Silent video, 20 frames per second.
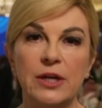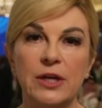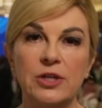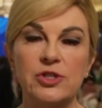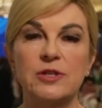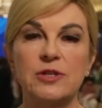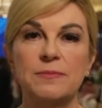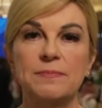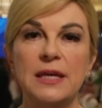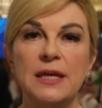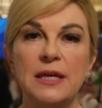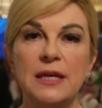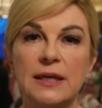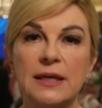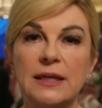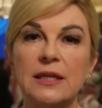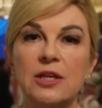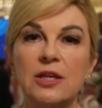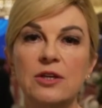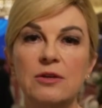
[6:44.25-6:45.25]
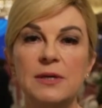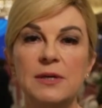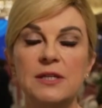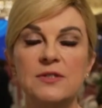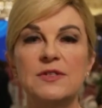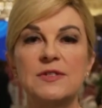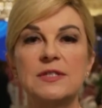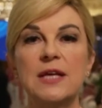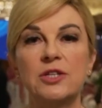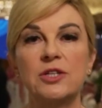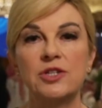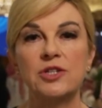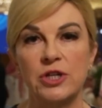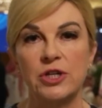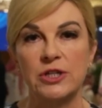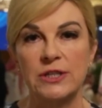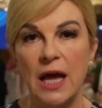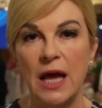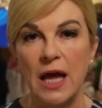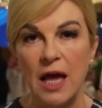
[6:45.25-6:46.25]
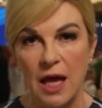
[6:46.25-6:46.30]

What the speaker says: It should be a human-centered